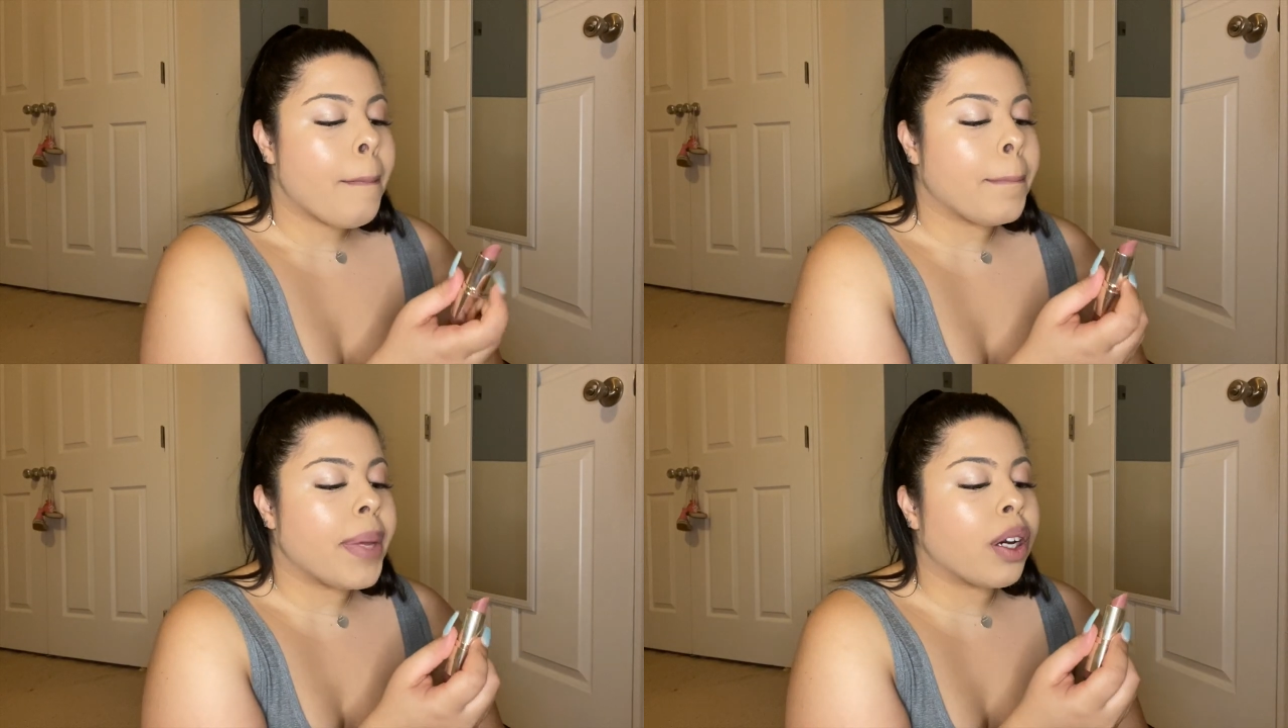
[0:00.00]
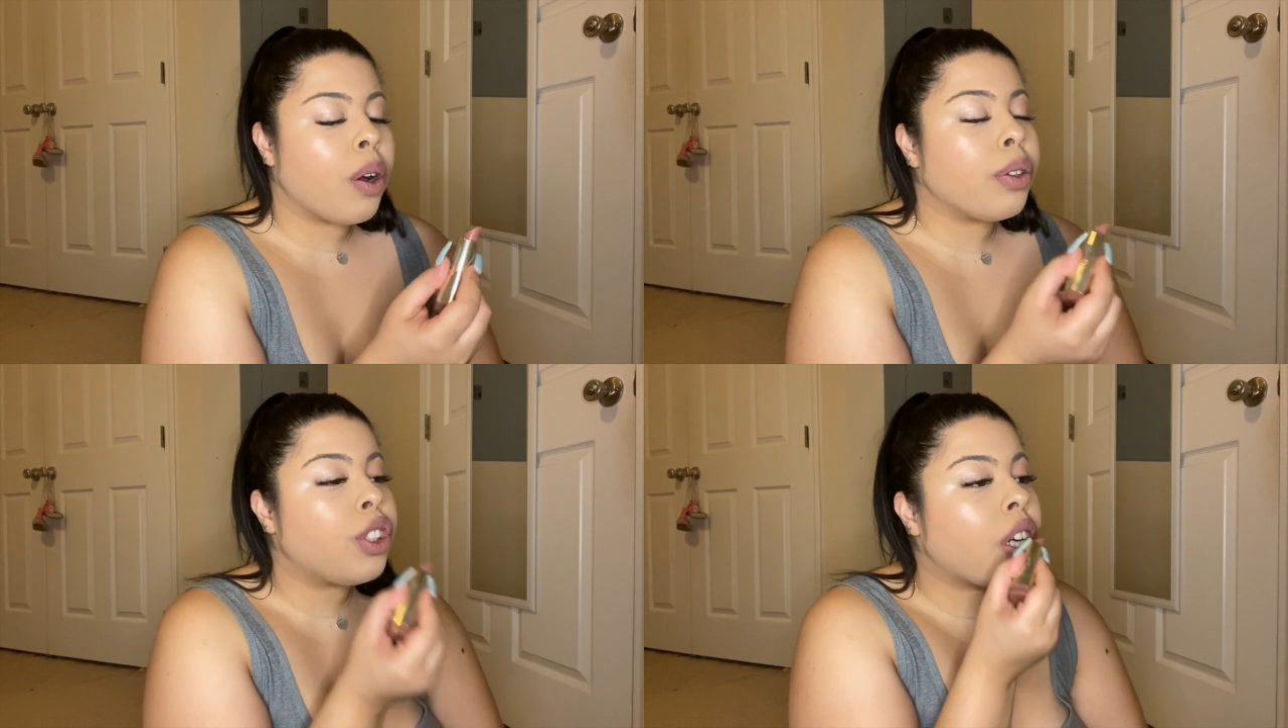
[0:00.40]
big
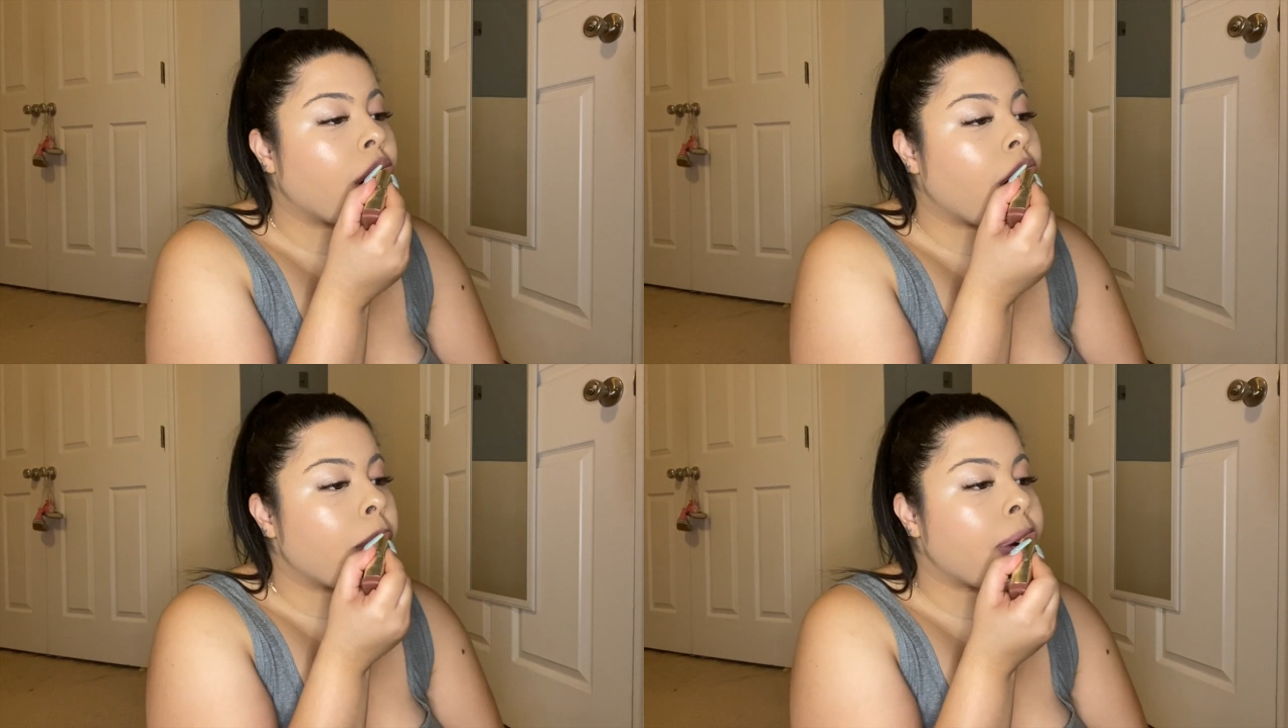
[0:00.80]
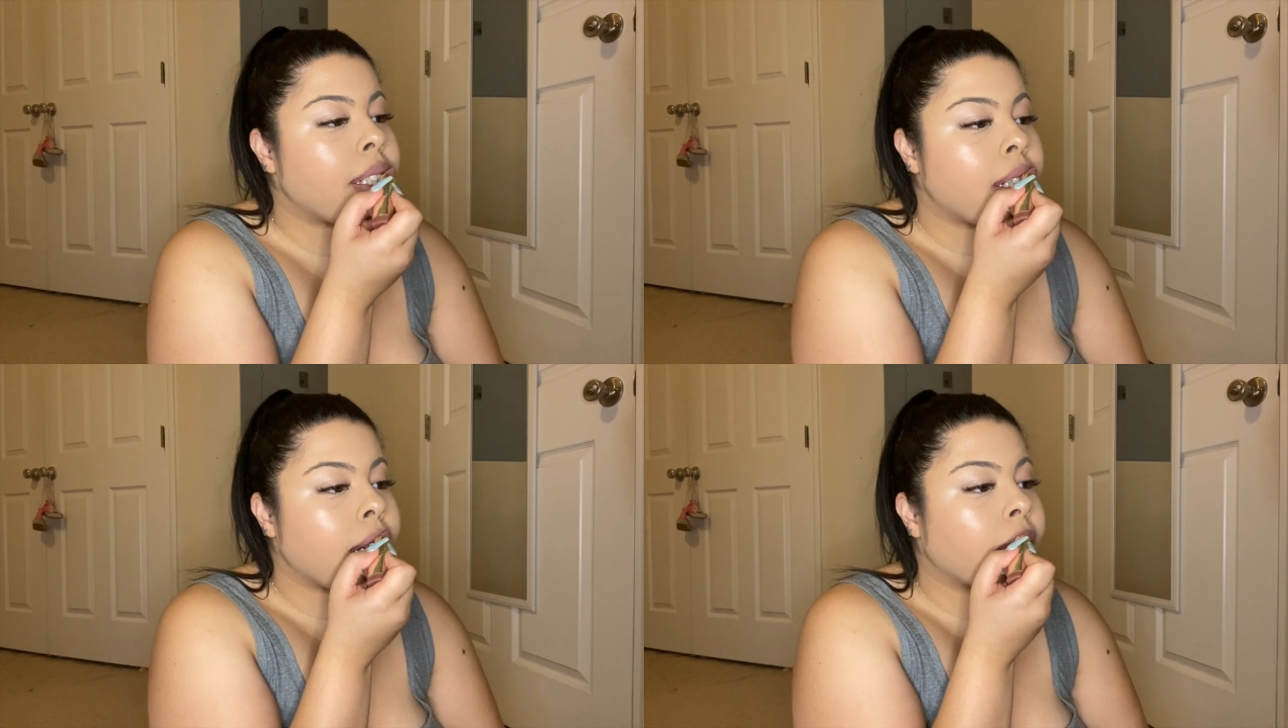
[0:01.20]
old chunk on my
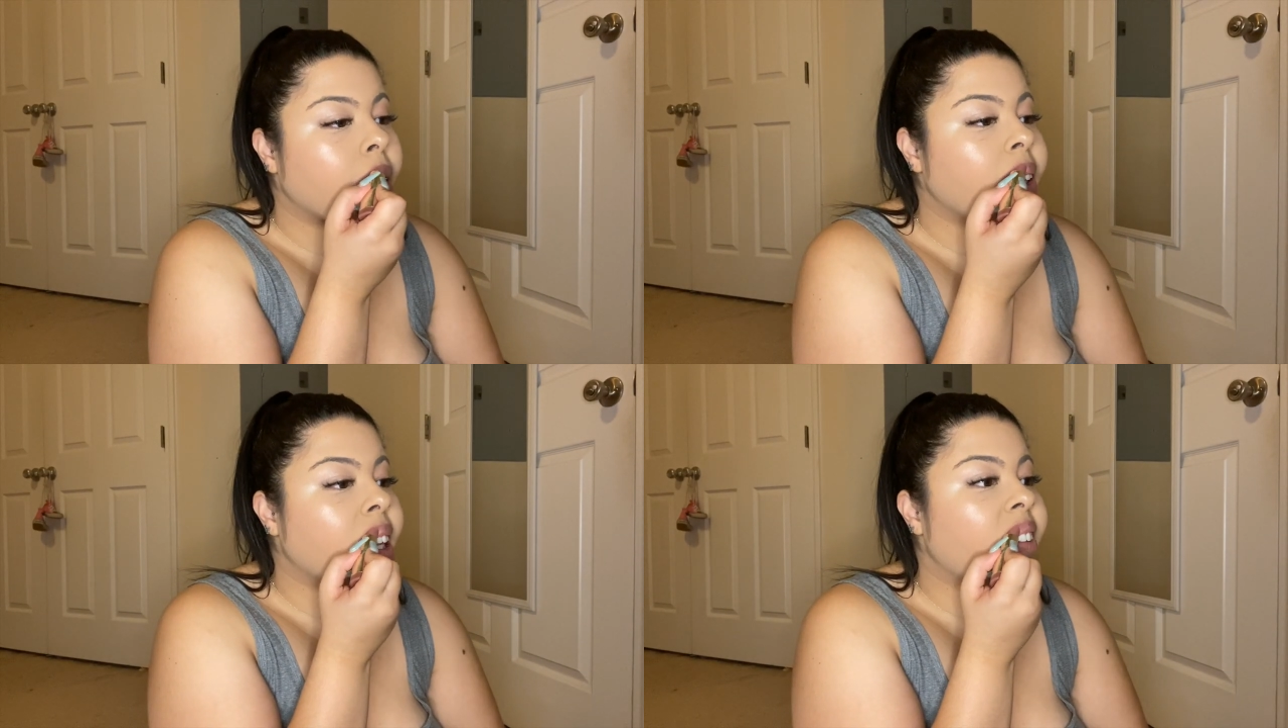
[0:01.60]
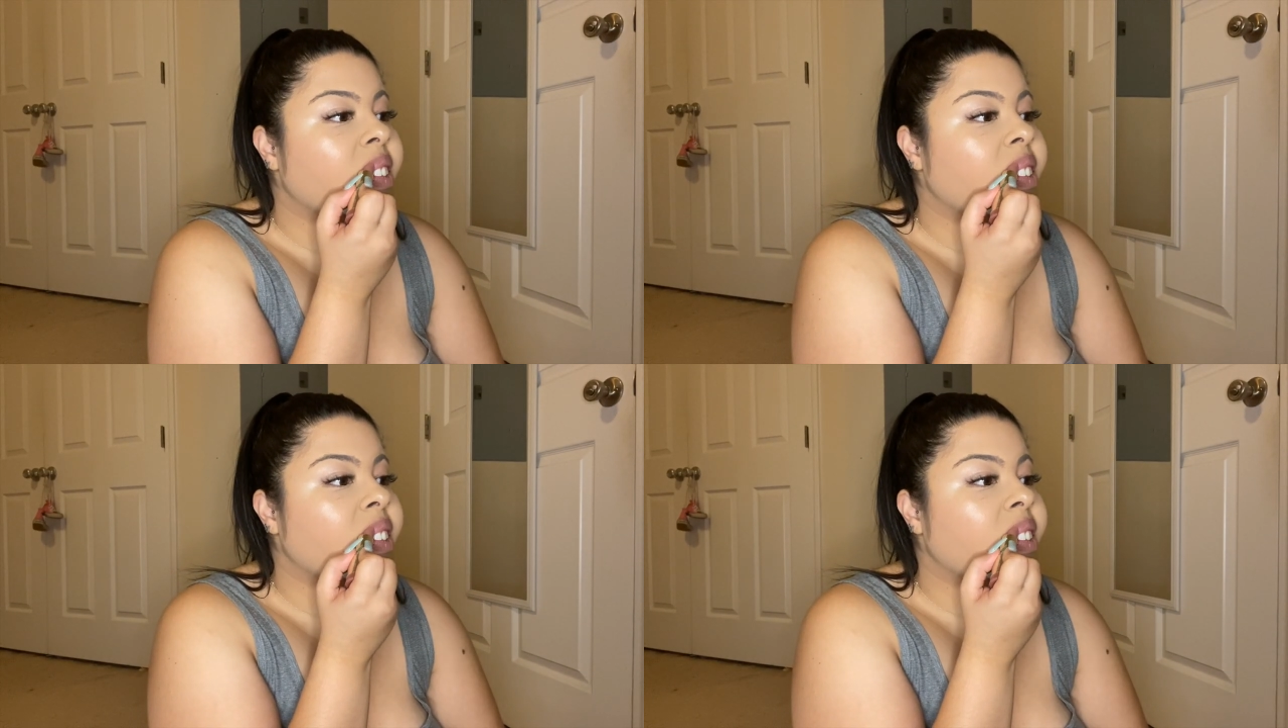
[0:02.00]
teeth. We love